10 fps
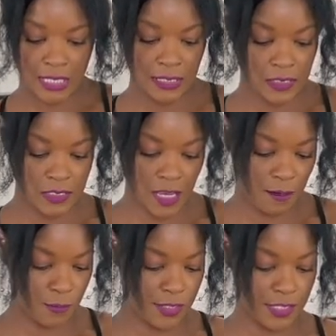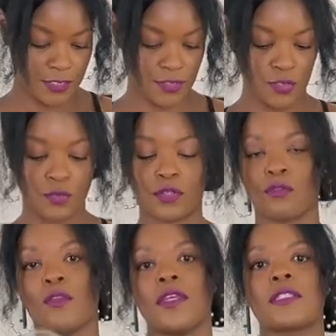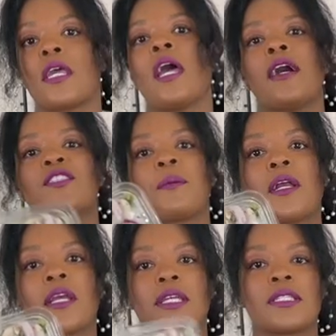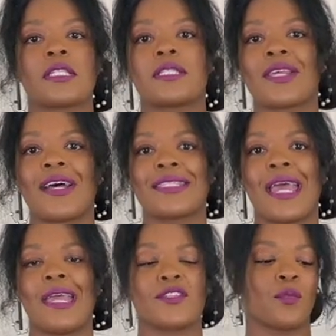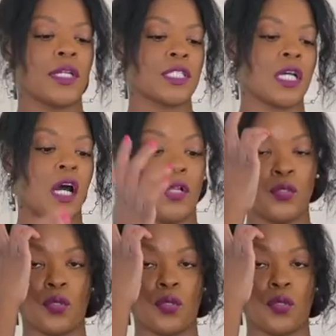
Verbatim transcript: And same with this, you can throw this asparagus saute is what it's called.